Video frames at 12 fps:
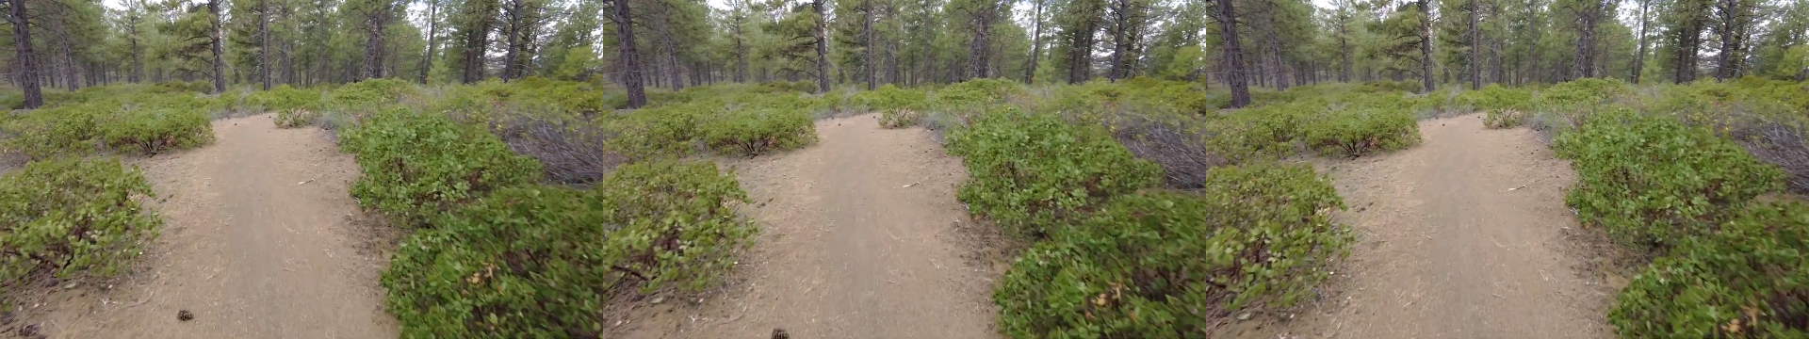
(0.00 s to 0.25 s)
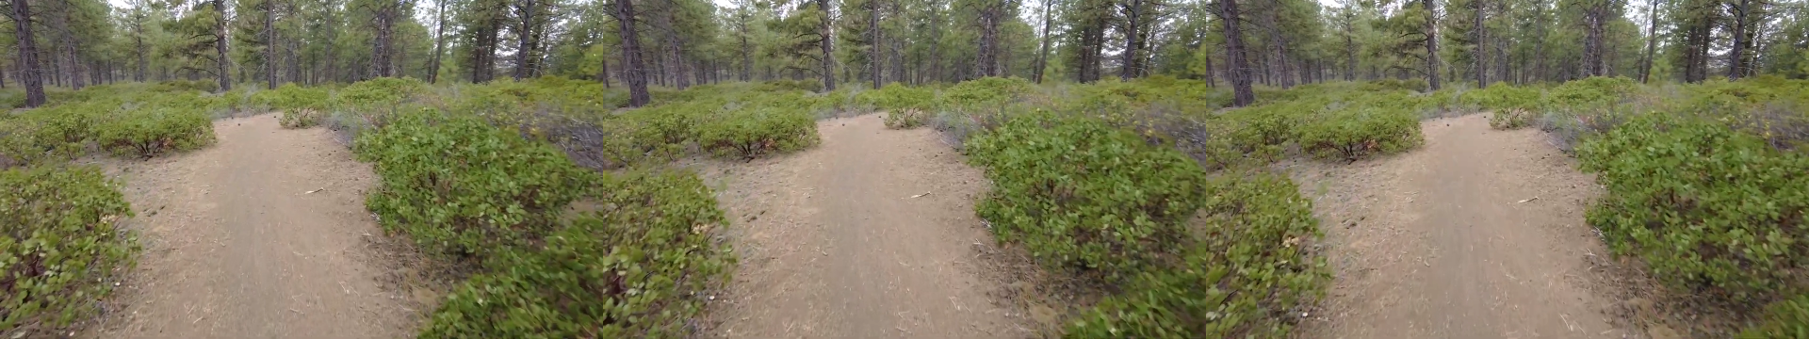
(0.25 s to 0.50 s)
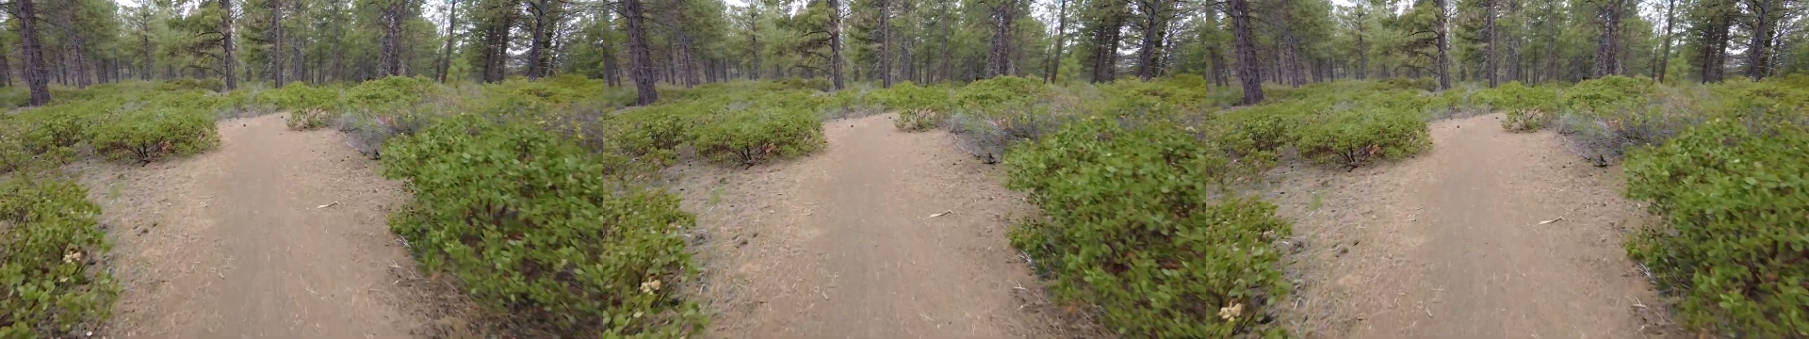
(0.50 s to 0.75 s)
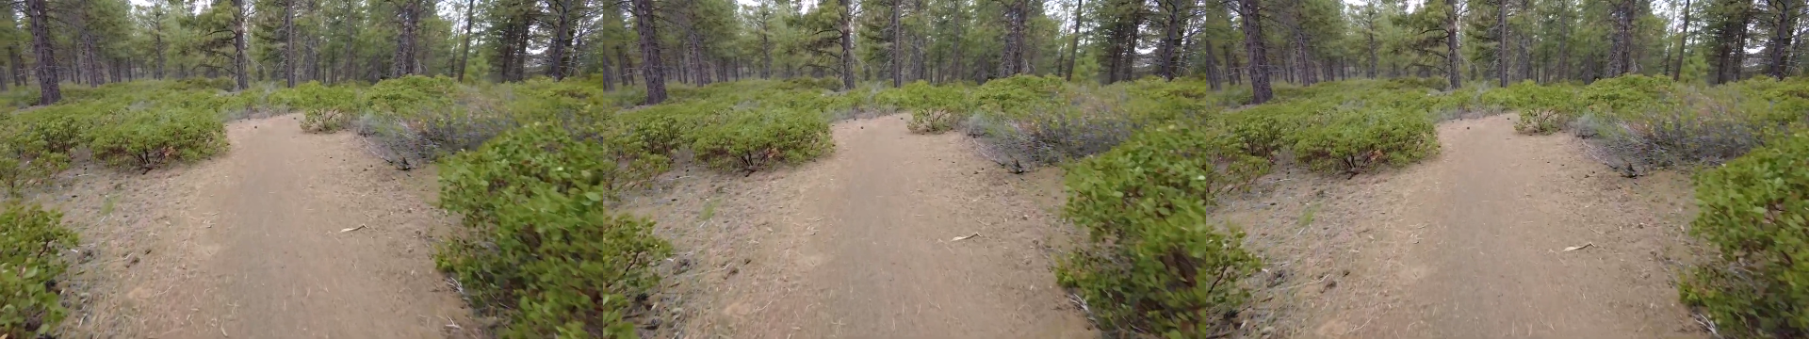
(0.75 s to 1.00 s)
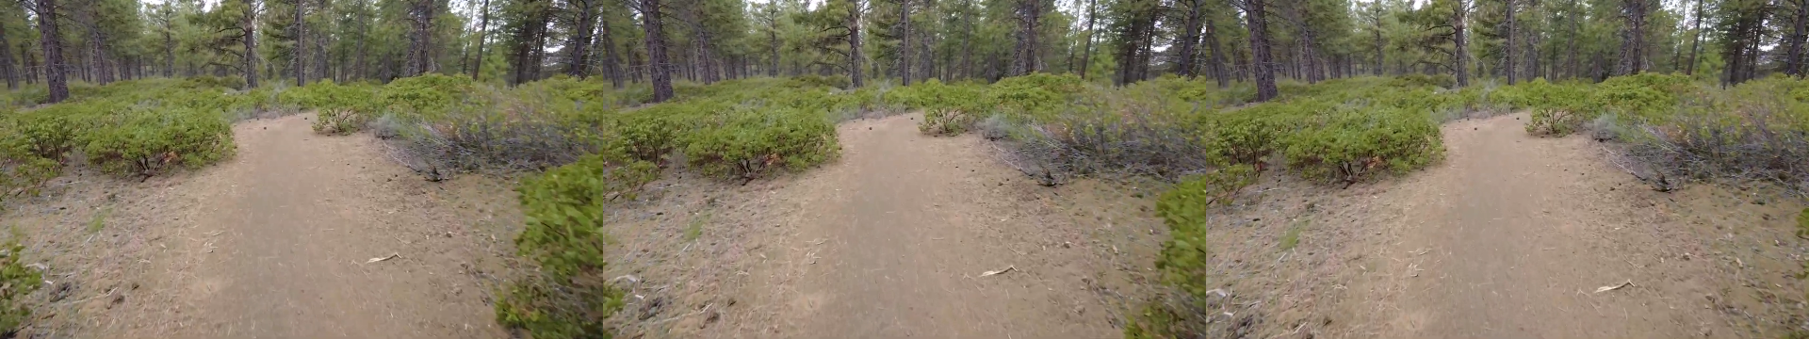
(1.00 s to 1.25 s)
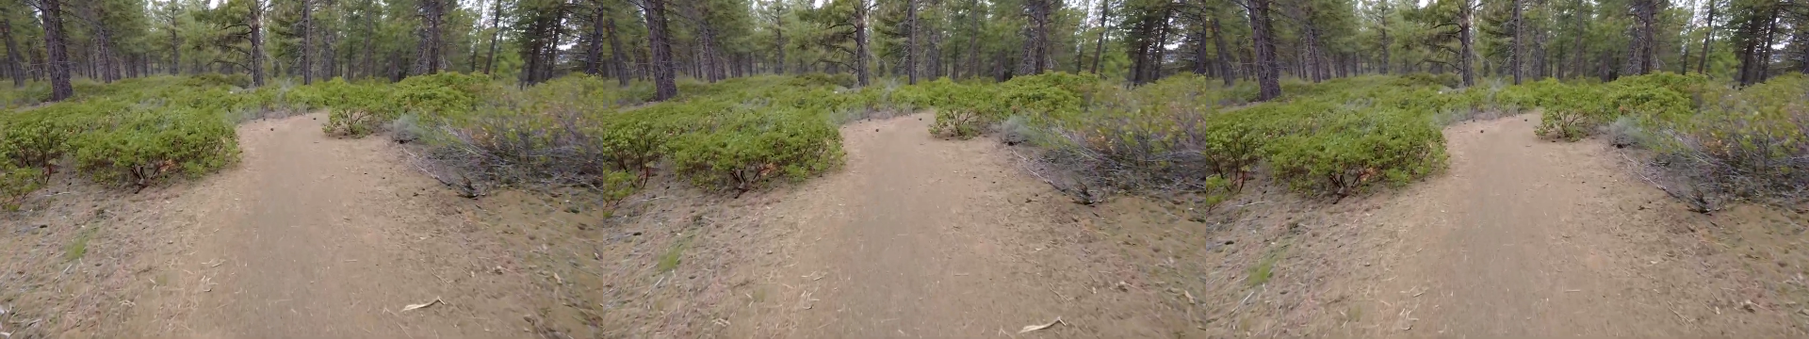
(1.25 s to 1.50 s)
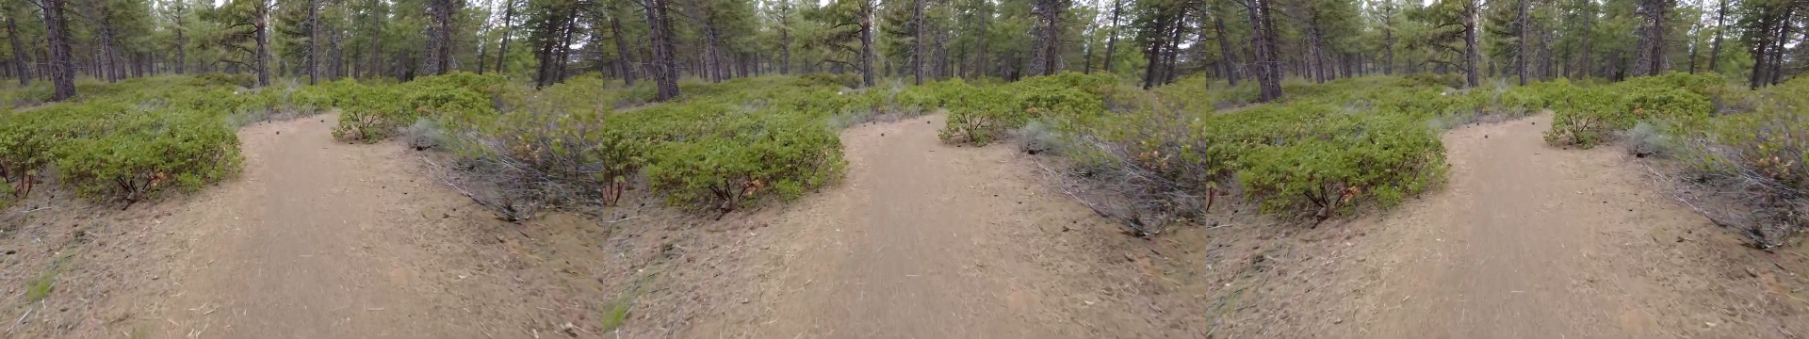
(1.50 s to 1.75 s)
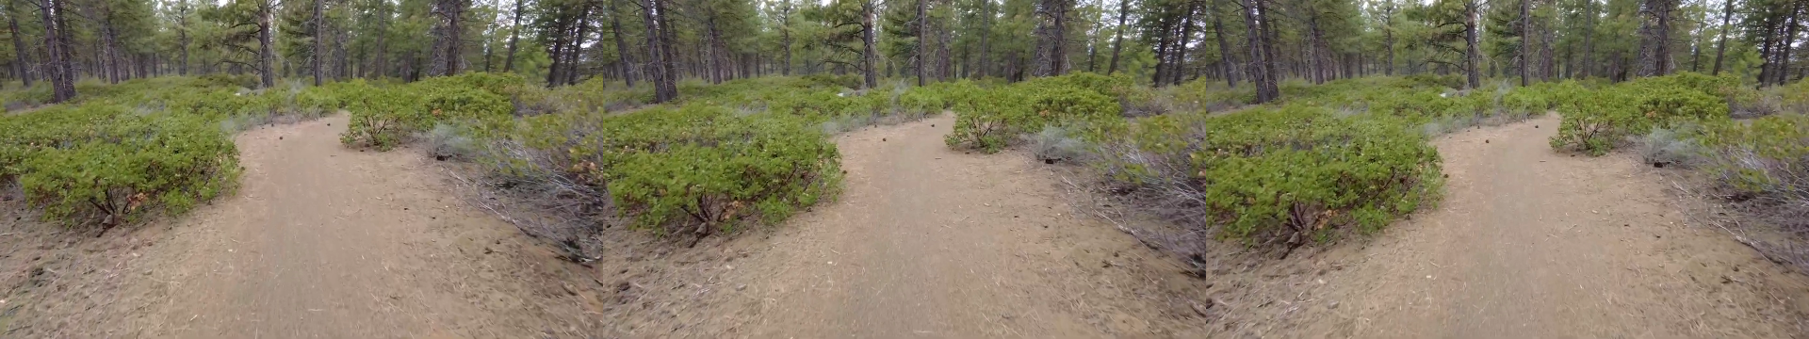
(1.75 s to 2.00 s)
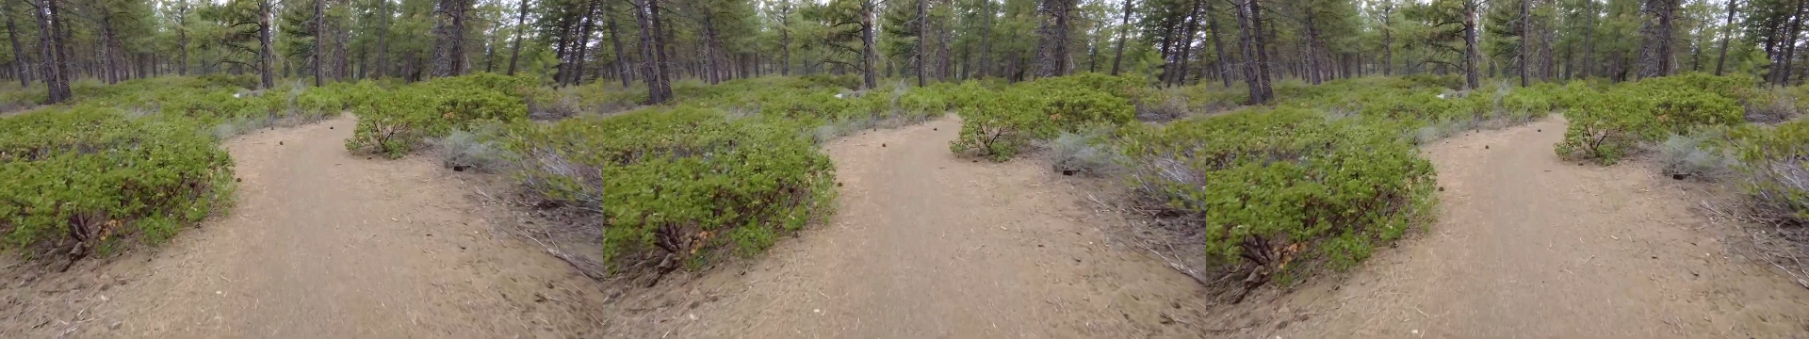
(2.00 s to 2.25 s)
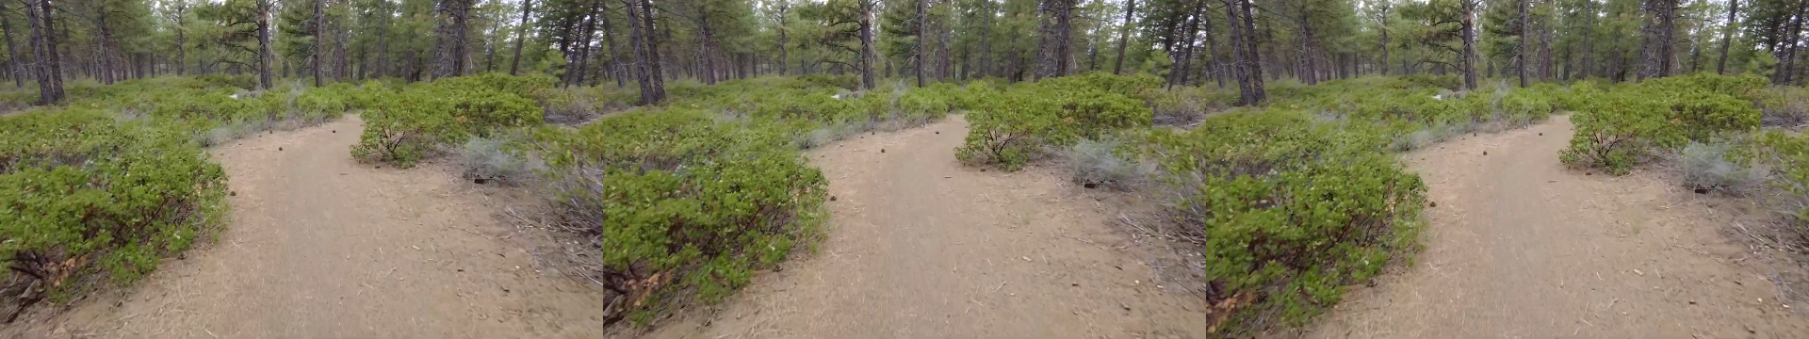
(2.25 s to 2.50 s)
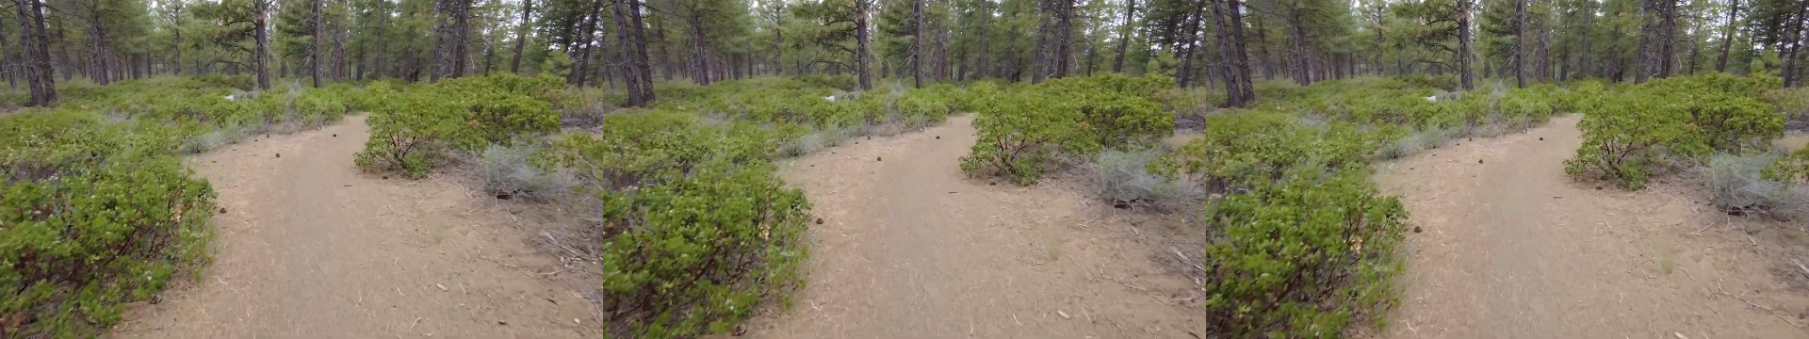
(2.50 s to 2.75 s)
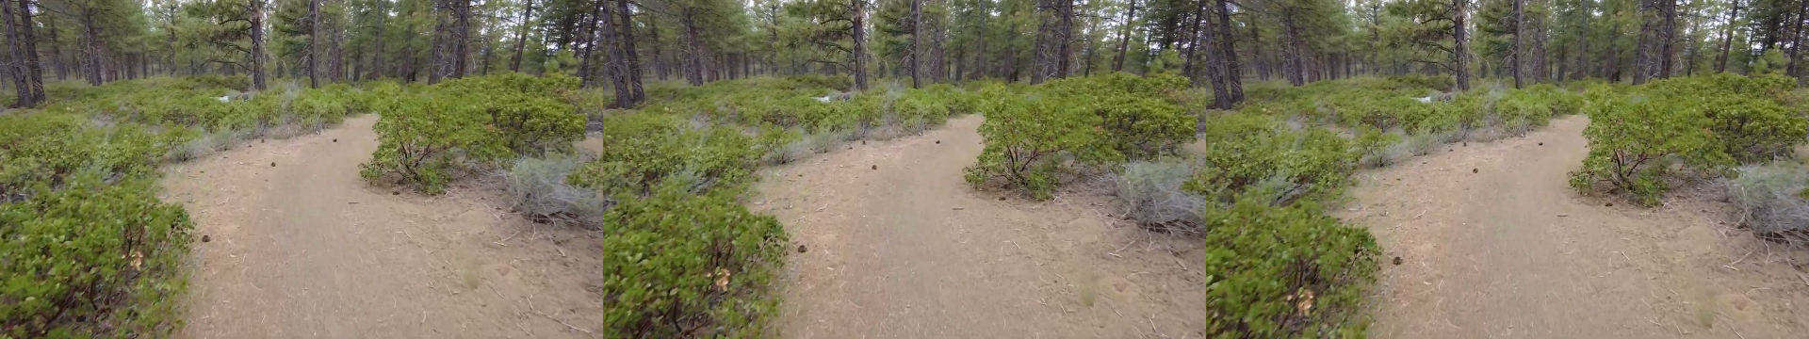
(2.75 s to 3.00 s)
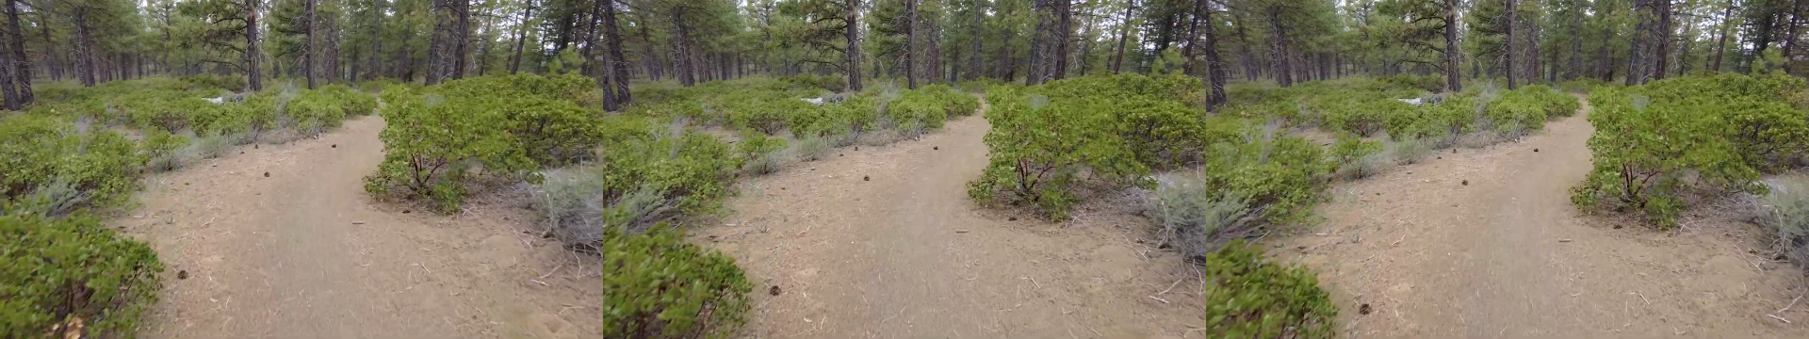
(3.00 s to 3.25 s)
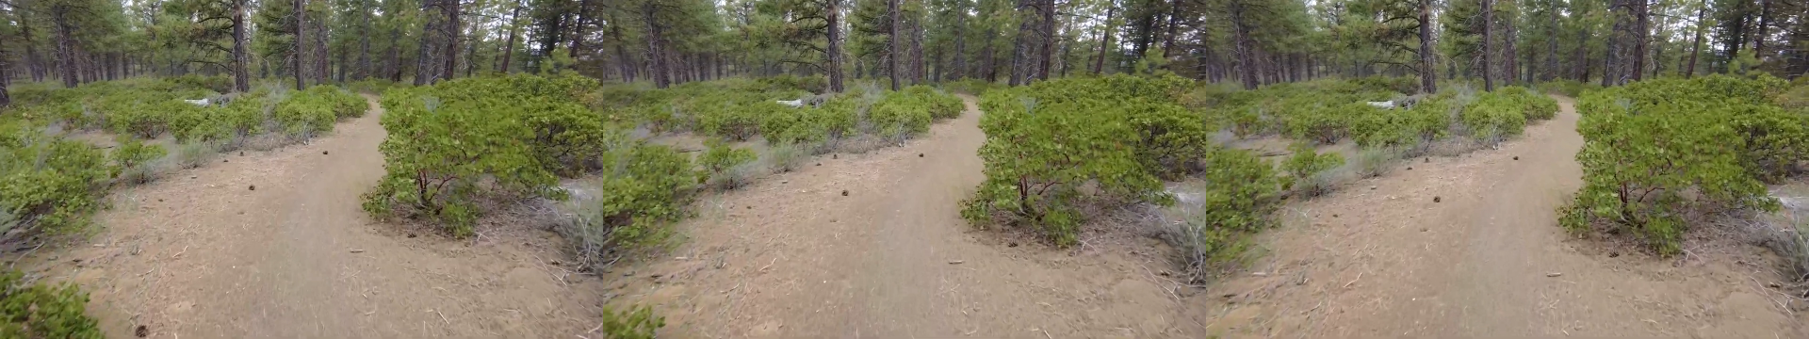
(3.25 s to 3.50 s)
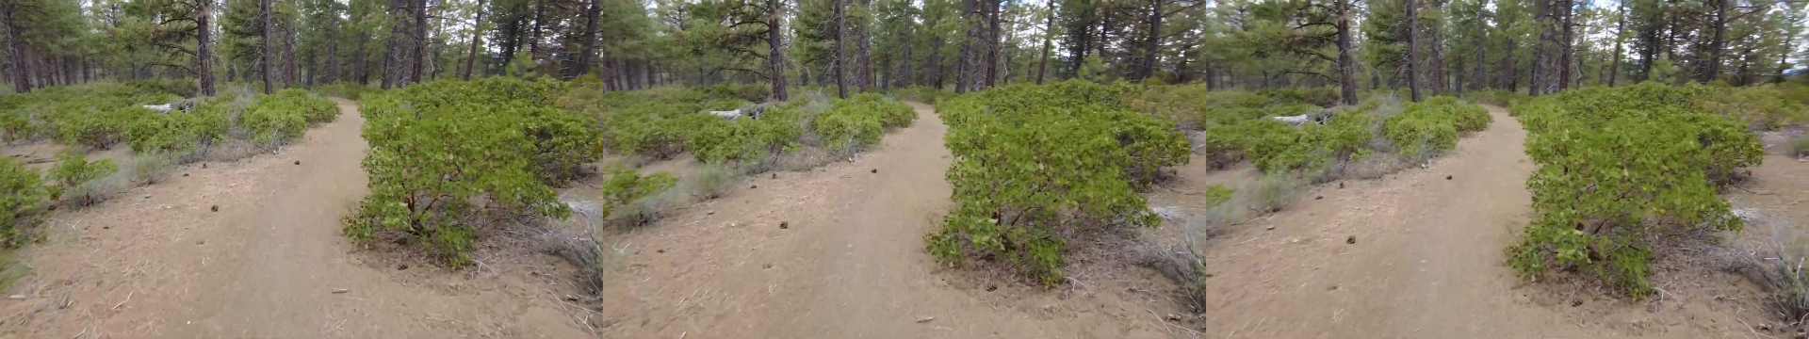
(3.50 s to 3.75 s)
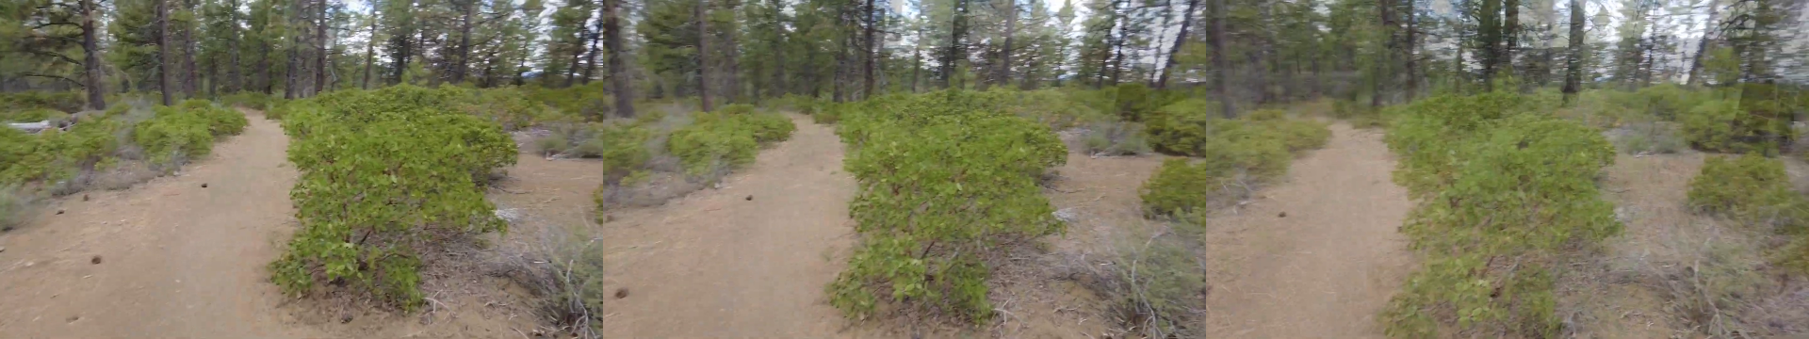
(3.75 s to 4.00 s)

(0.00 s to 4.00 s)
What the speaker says: No face is visible, so there are no lips to read.